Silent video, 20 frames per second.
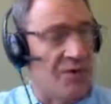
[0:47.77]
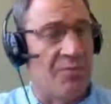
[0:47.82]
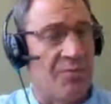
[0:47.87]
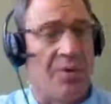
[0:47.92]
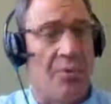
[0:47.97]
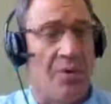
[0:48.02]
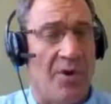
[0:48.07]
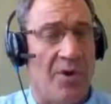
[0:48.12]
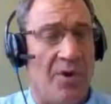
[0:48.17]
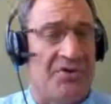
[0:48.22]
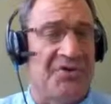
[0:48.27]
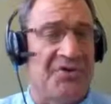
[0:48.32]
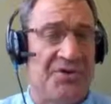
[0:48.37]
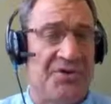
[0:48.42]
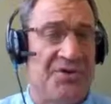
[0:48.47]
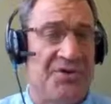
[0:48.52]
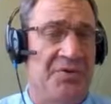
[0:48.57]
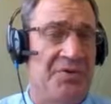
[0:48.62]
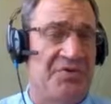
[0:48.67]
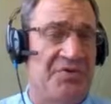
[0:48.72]
requires
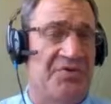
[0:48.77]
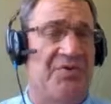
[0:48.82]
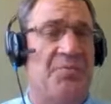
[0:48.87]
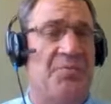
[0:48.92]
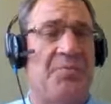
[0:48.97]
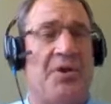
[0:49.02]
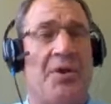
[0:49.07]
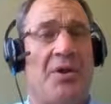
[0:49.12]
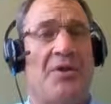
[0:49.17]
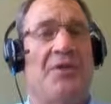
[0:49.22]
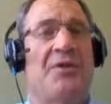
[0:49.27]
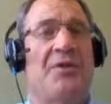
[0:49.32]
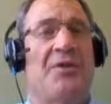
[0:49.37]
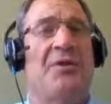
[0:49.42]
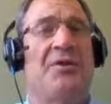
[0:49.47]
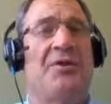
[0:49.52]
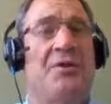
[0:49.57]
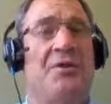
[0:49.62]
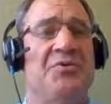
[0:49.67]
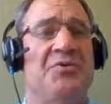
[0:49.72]
the use of a
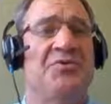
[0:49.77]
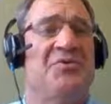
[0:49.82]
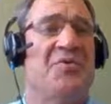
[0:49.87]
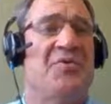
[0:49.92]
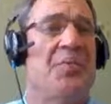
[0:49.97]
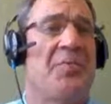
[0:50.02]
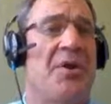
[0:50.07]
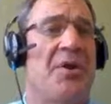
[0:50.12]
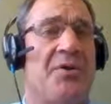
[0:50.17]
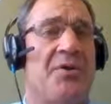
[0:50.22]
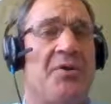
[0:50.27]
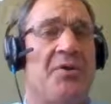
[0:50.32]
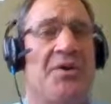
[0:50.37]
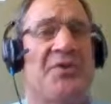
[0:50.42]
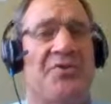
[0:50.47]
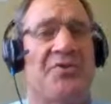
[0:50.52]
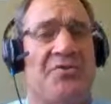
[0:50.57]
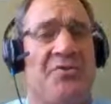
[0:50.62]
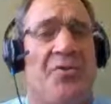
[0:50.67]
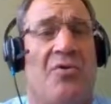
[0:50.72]

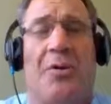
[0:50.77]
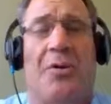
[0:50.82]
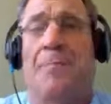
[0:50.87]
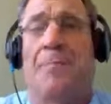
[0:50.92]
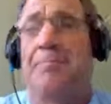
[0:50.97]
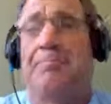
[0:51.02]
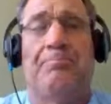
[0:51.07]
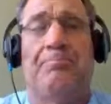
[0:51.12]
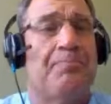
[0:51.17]
polyester oil.